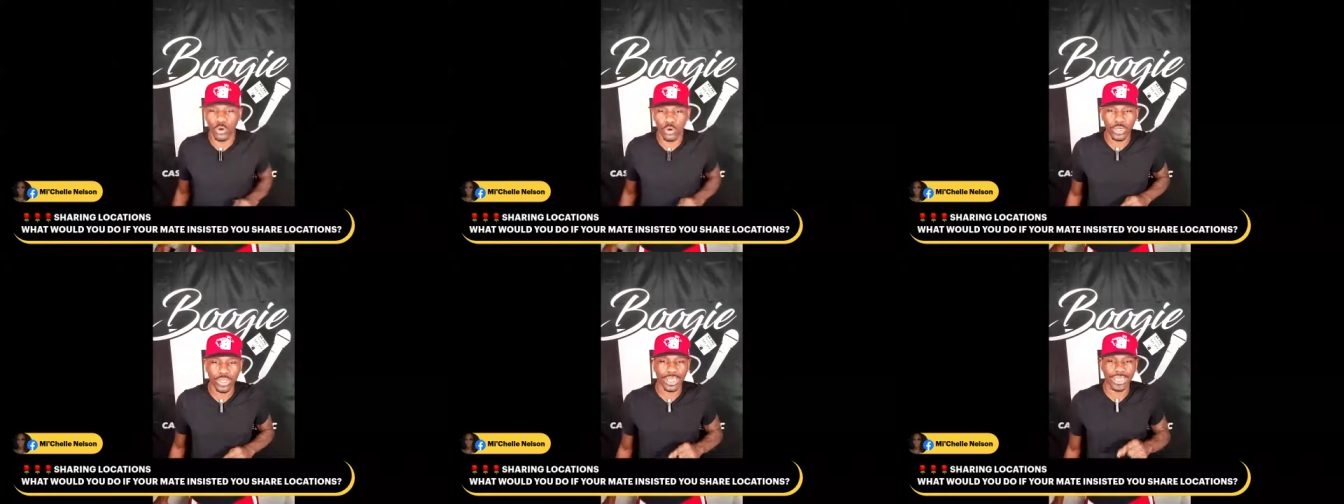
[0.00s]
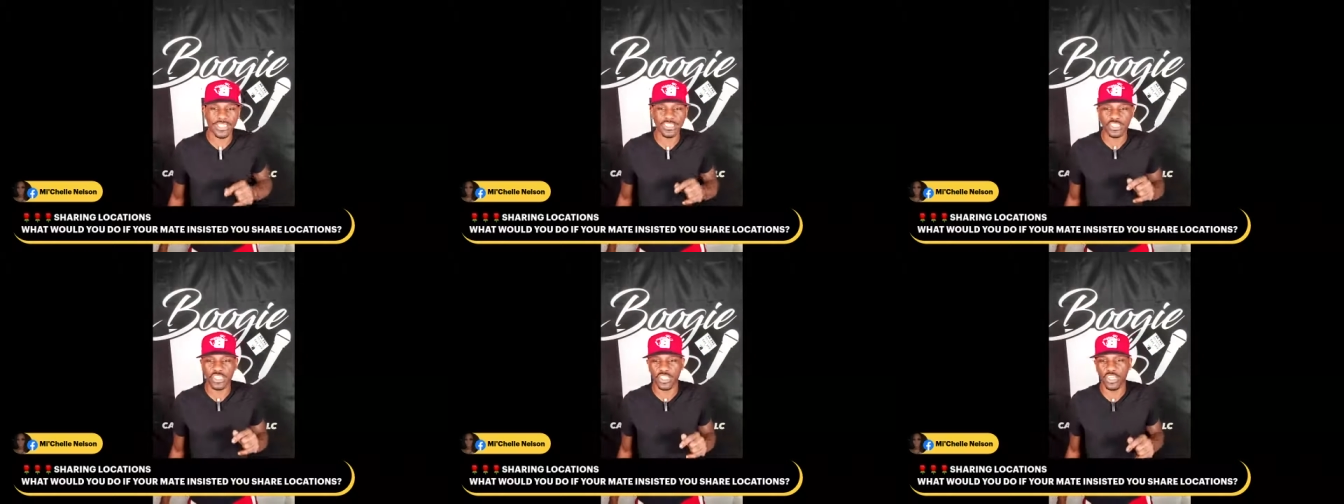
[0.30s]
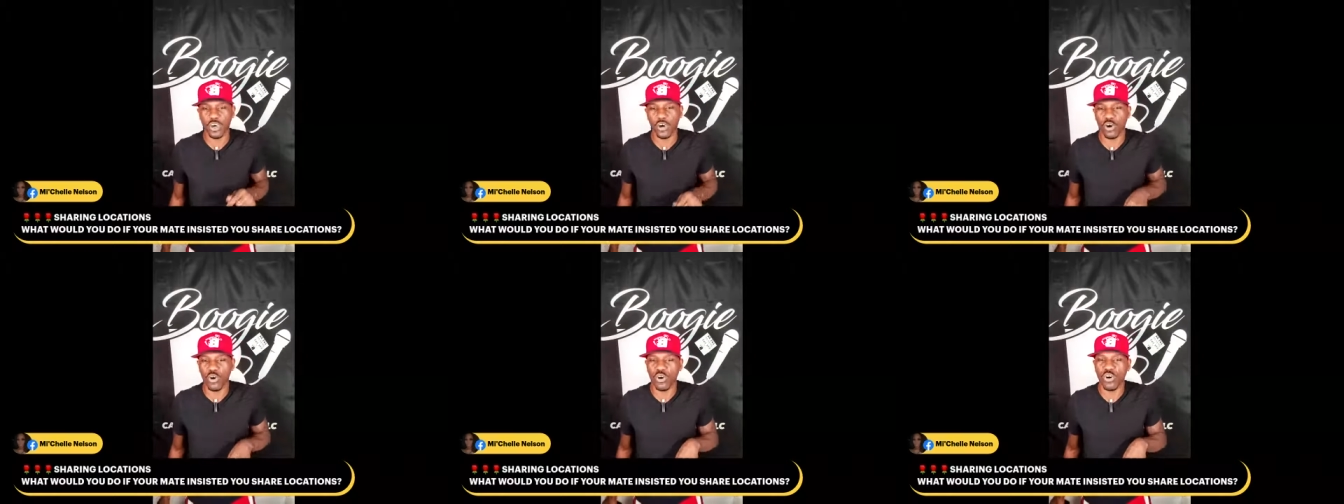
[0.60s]

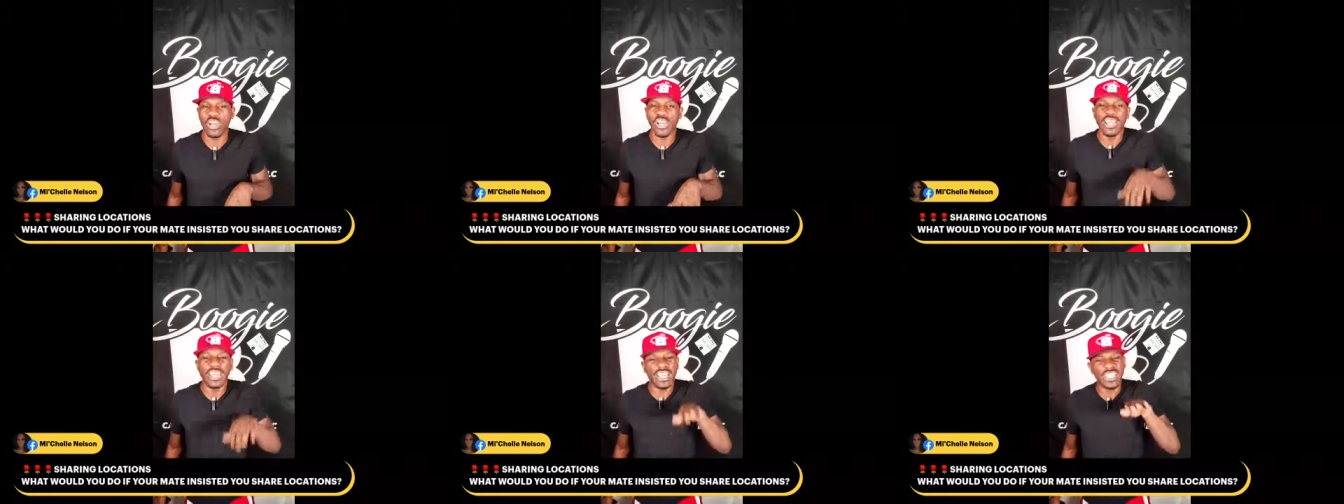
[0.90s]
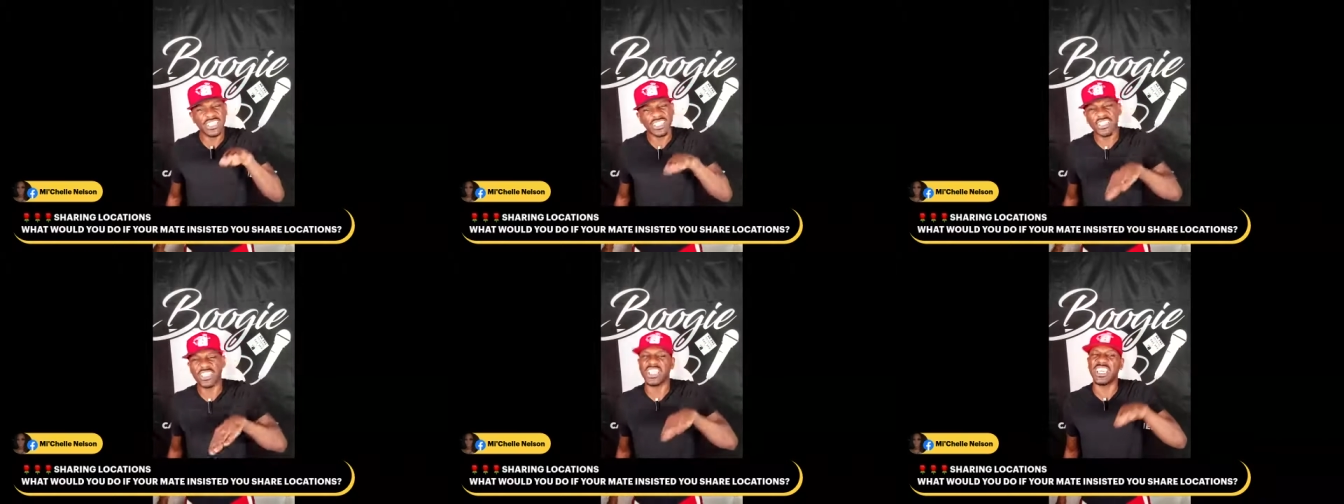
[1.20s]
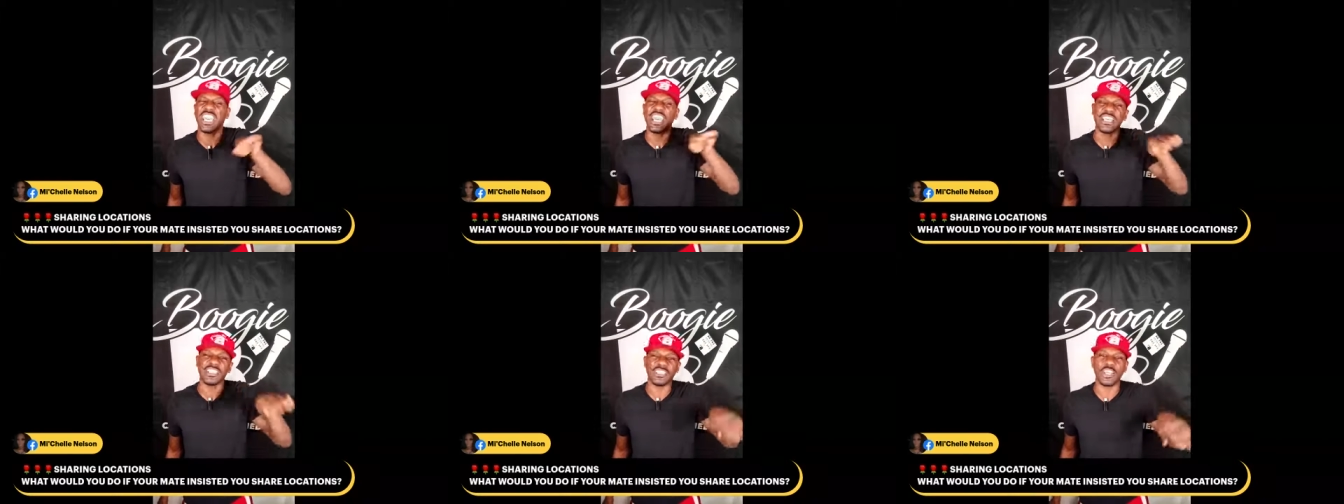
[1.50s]
location on and
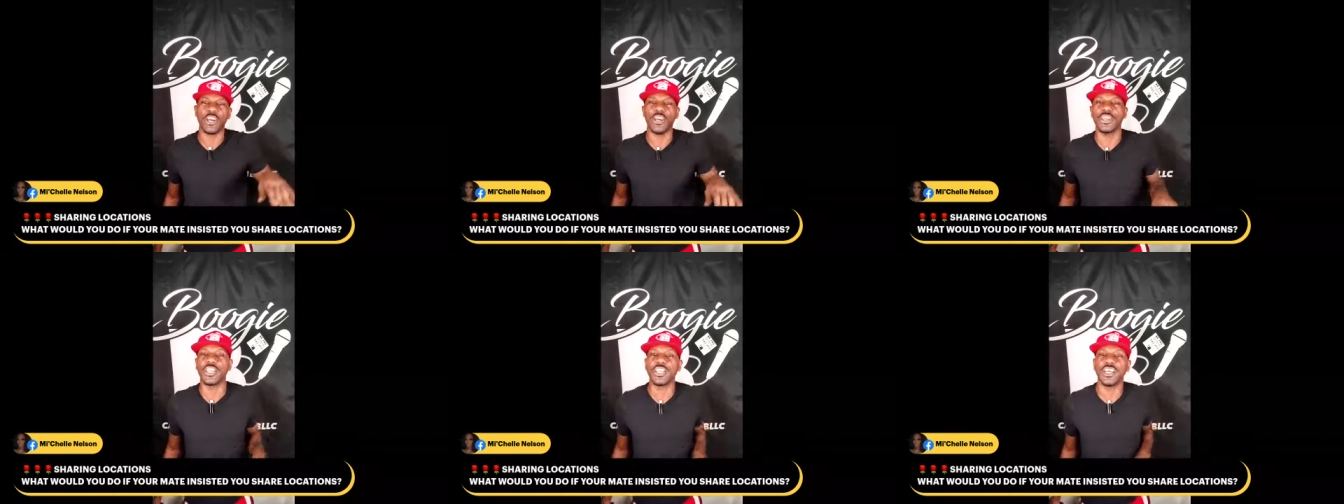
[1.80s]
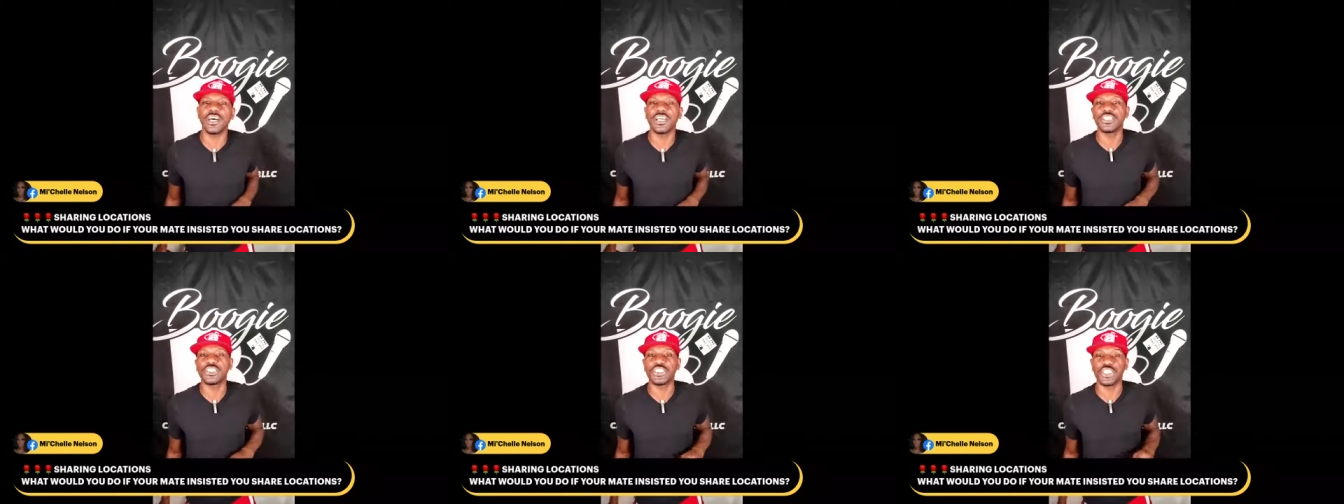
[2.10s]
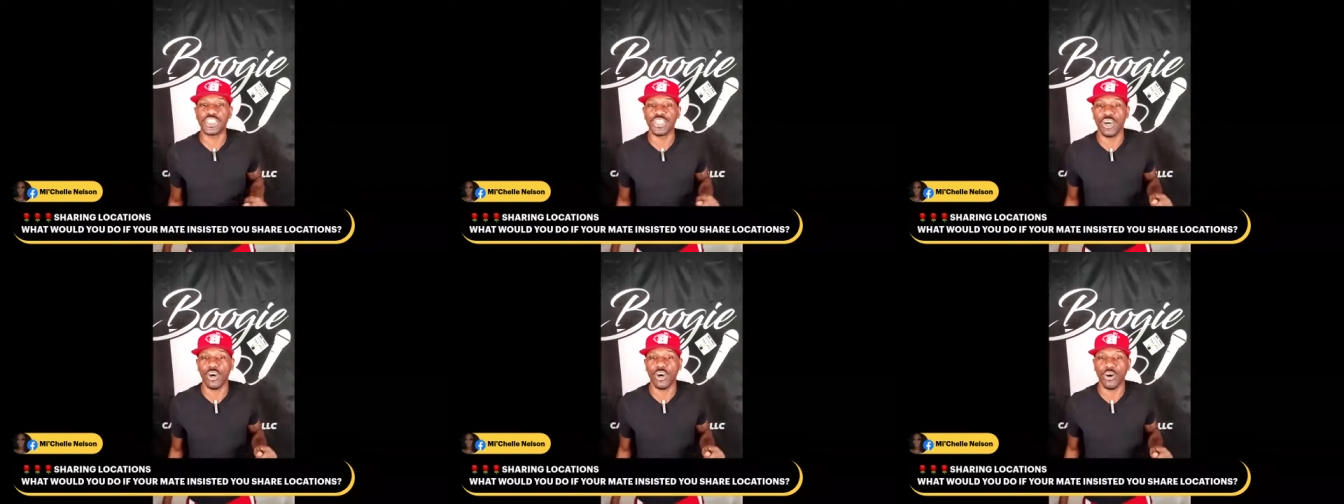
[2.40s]
she ain't turning her shit